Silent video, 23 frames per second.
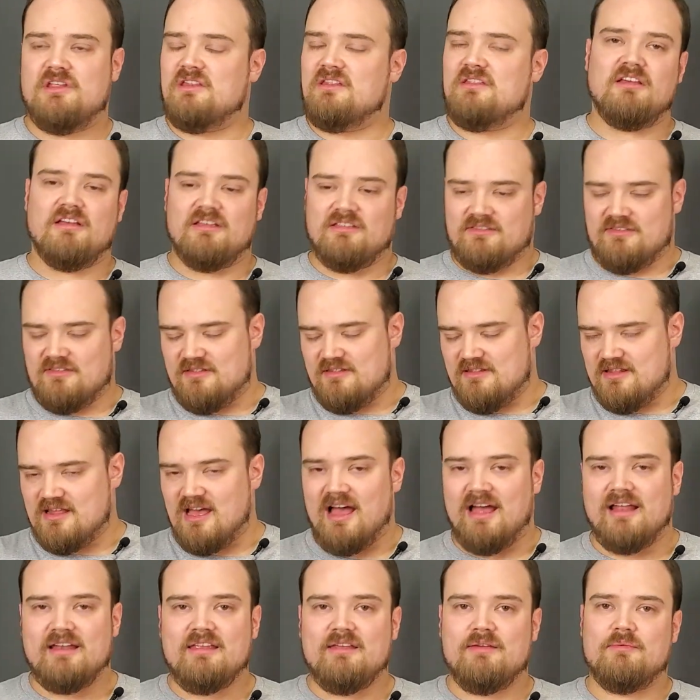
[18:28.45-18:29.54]
It does
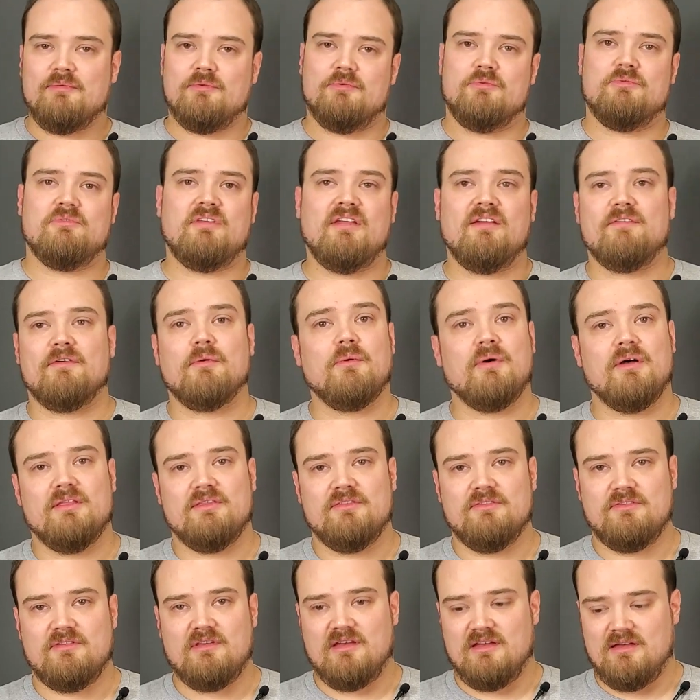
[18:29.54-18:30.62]
not. It ruins
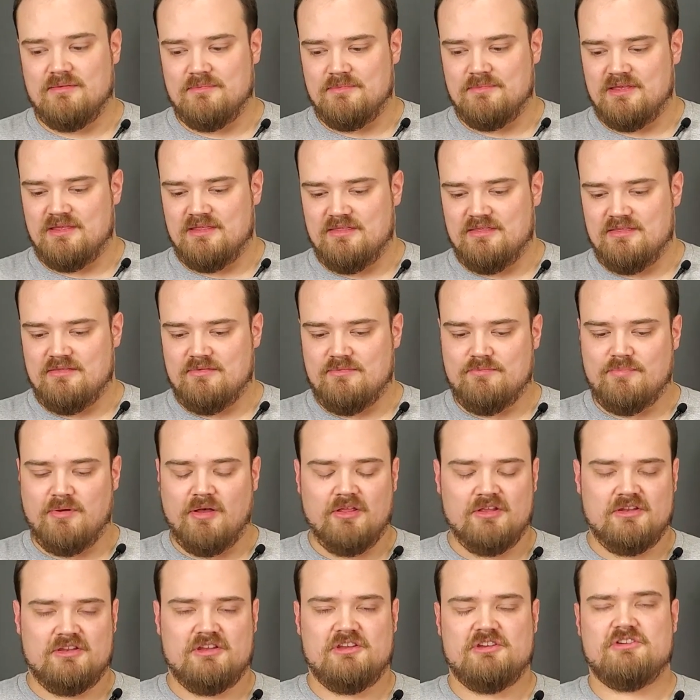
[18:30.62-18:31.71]
everyone's. Um, and
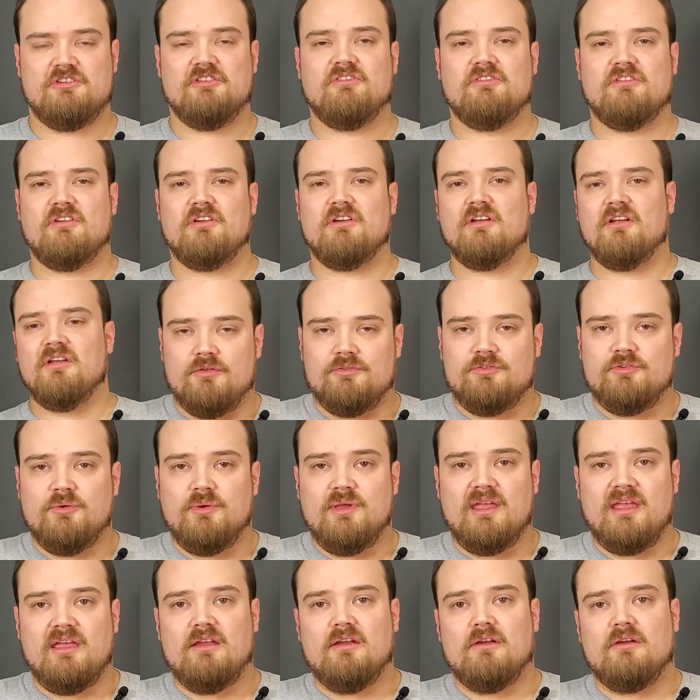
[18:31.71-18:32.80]
politicians are all too
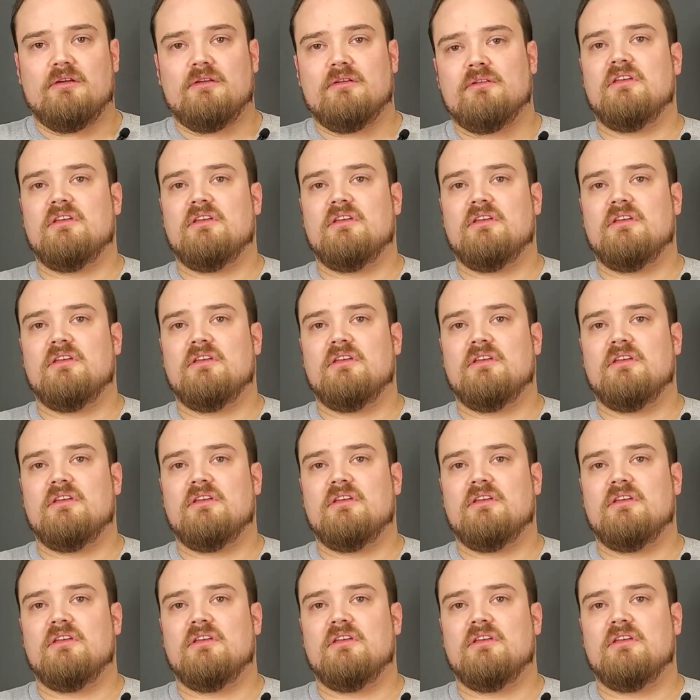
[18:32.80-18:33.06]
eager